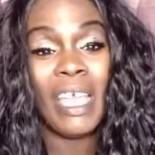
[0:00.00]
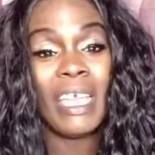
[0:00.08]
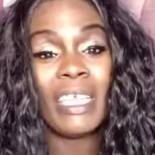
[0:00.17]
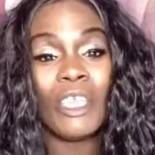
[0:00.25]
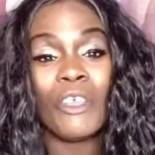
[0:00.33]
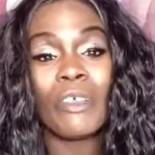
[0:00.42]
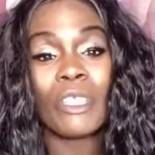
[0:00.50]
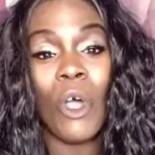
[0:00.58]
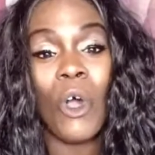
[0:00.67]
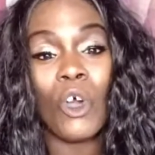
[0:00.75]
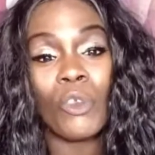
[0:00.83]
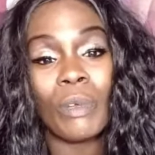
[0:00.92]
years
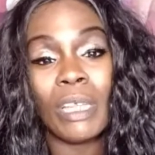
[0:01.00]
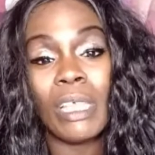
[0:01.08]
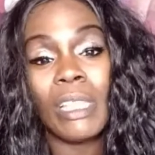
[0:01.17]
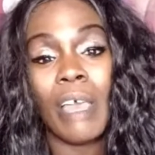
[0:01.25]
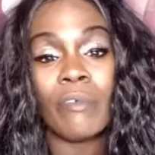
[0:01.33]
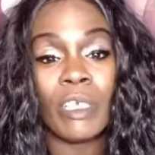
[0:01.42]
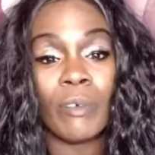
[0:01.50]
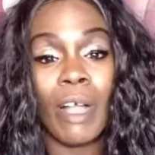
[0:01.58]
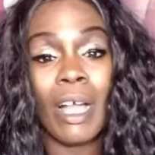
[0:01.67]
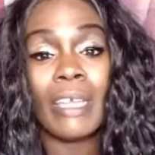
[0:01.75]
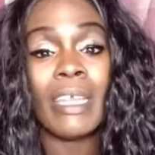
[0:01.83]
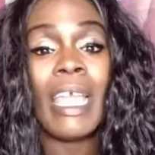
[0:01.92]
old when he left
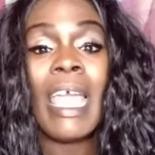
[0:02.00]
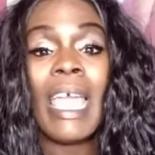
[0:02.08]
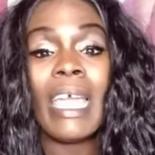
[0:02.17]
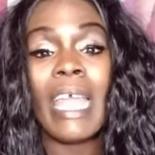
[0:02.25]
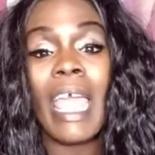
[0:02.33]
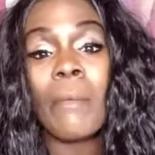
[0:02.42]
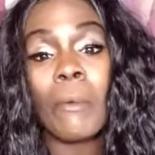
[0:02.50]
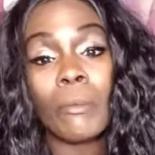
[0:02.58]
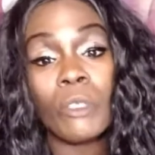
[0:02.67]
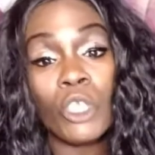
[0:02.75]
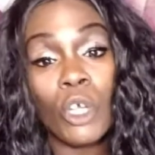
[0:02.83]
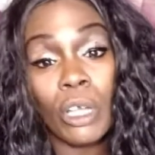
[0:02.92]
Haran. And
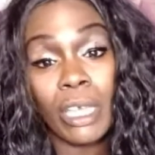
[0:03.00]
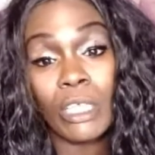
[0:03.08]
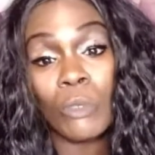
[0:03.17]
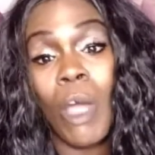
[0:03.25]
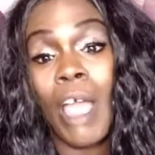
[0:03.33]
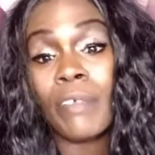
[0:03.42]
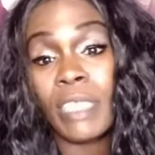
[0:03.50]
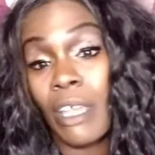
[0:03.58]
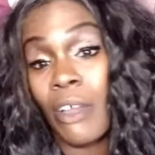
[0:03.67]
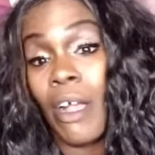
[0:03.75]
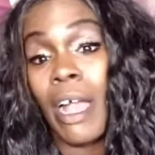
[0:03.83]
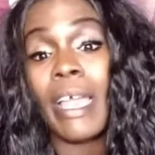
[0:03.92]
Abram took his wife
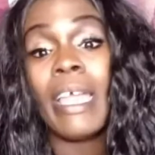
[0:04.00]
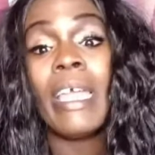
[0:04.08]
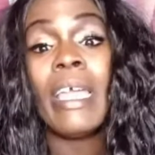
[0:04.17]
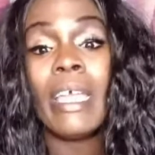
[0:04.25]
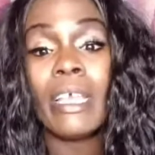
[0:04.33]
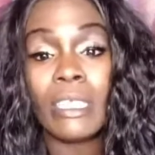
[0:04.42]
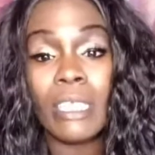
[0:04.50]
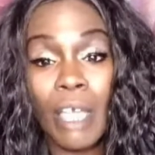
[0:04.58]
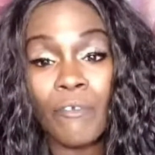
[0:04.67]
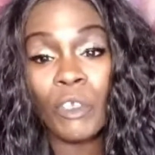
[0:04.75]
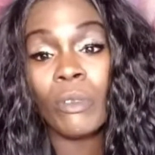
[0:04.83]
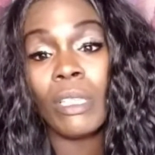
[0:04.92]
Sarai, his
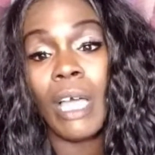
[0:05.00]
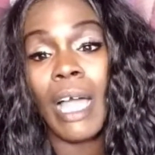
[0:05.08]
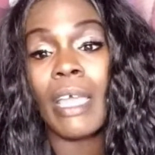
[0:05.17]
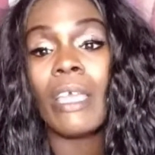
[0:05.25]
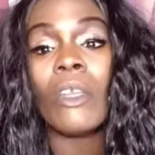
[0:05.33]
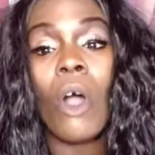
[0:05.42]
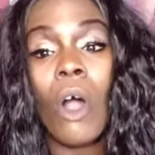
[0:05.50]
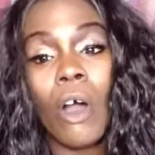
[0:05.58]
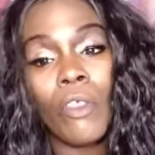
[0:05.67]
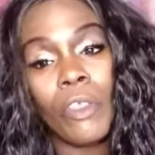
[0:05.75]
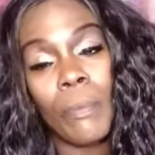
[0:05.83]
nephew Lot, and all the